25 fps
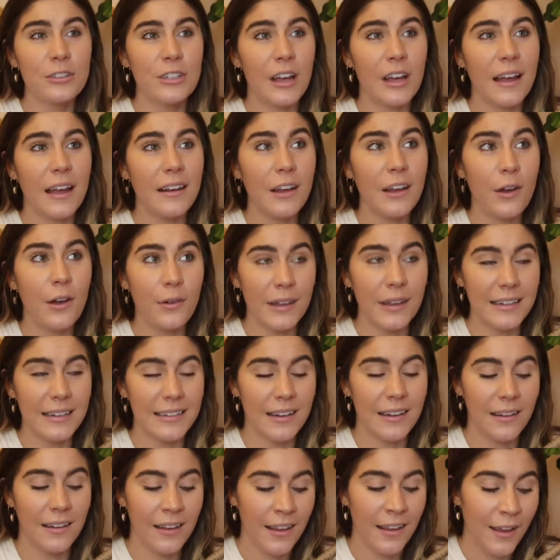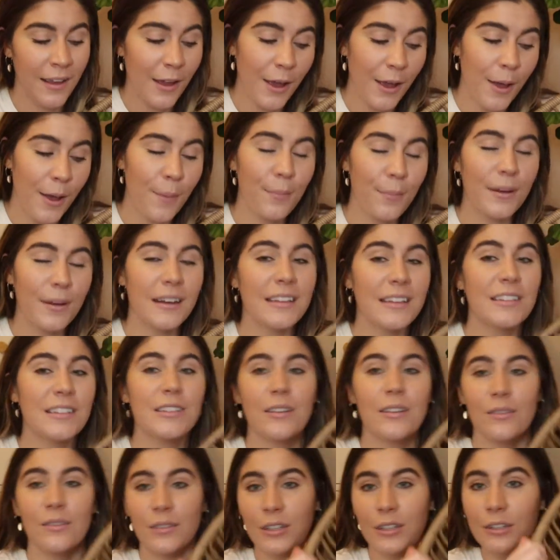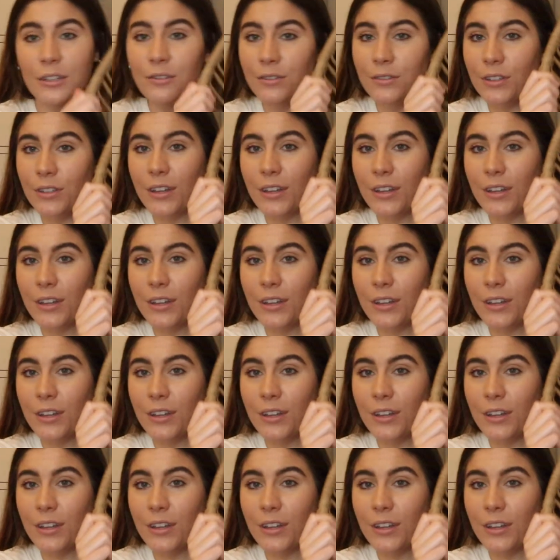I know it. But it's so cute.